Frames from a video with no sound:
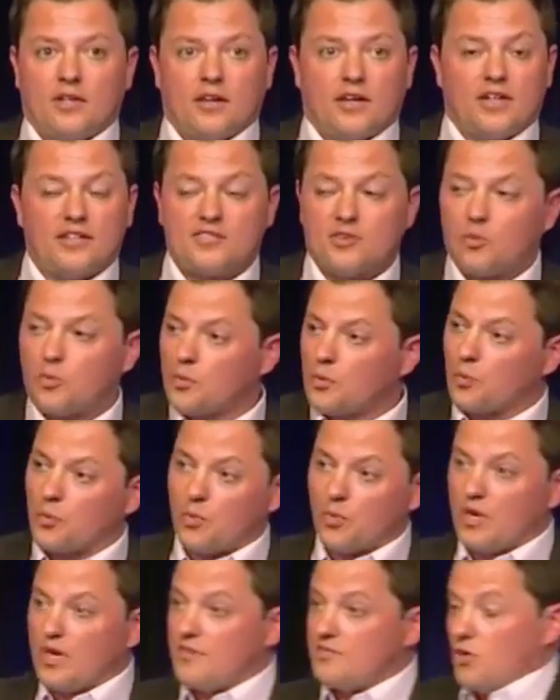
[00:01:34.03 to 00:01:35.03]
it's
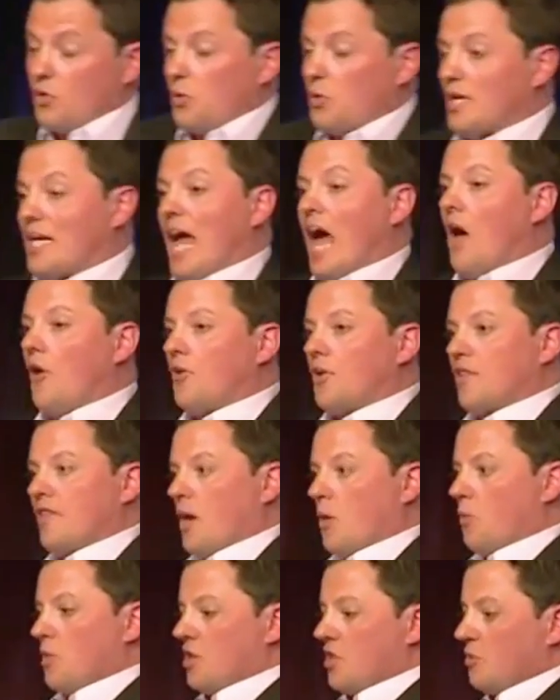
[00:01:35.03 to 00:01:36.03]
a, it's a reality
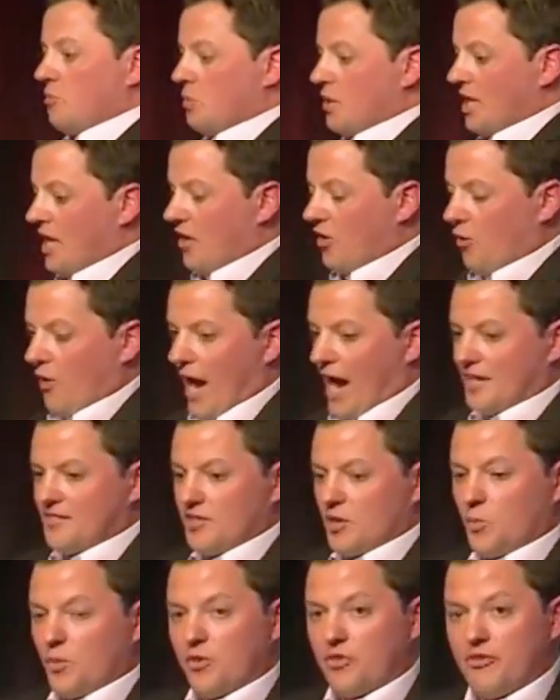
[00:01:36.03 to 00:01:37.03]
that we could be
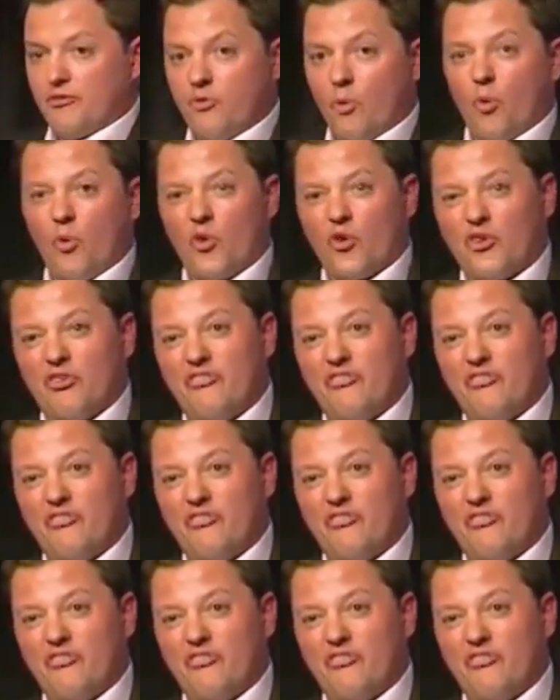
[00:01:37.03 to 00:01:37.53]
interacting with four,